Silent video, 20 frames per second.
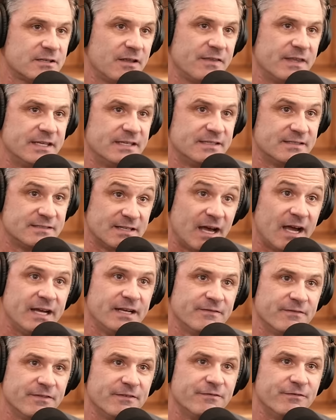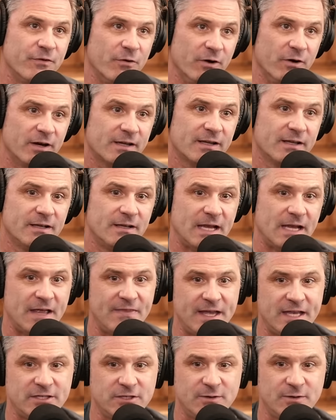on the design of the fork
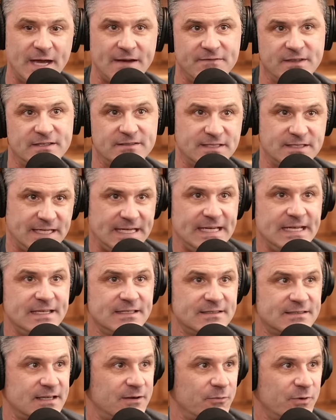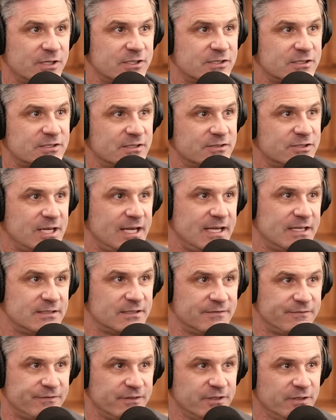and then you have this ease at which to change
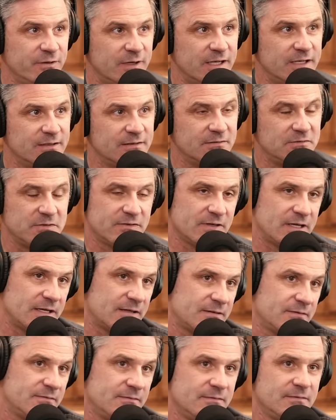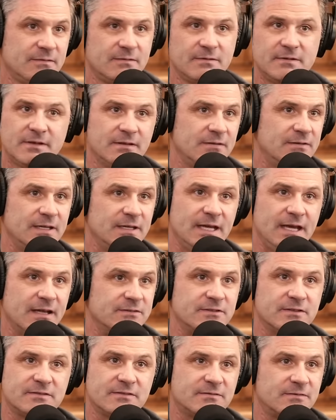the fluid it's like yeah
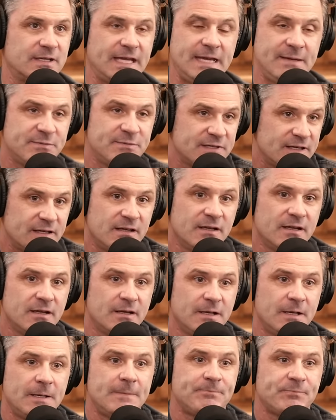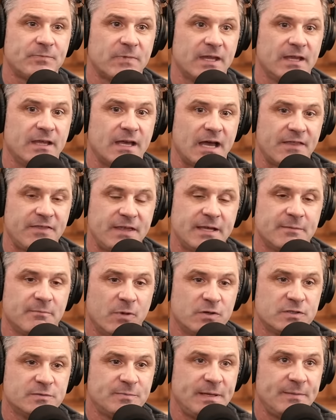it just keeps it i think
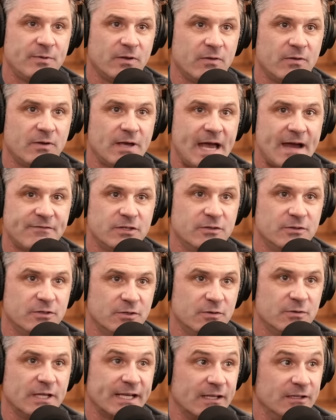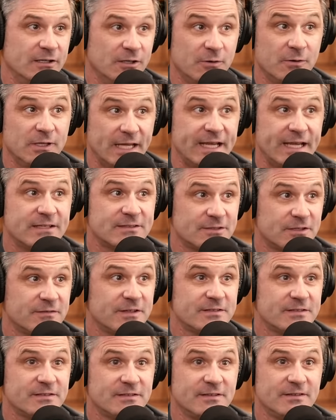most people after you do like a lower leg
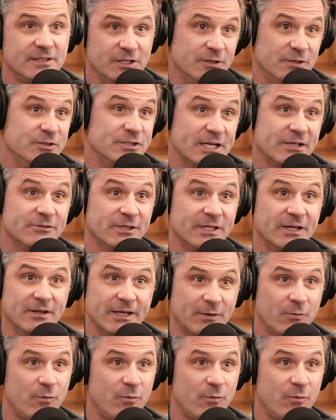service you know you generally are like